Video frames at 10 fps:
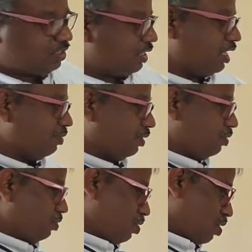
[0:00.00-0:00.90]
this is m
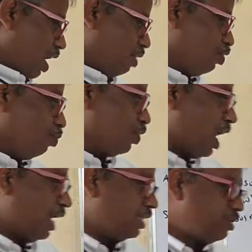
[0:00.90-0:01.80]
now. I have to put
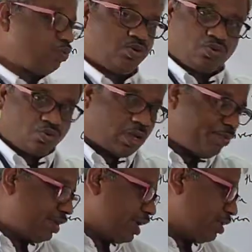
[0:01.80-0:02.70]
r is equal to 2
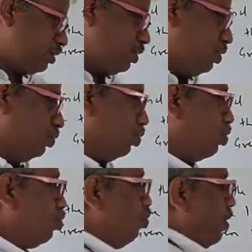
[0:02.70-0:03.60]
now here. So
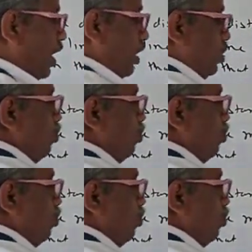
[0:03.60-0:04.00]
2 minus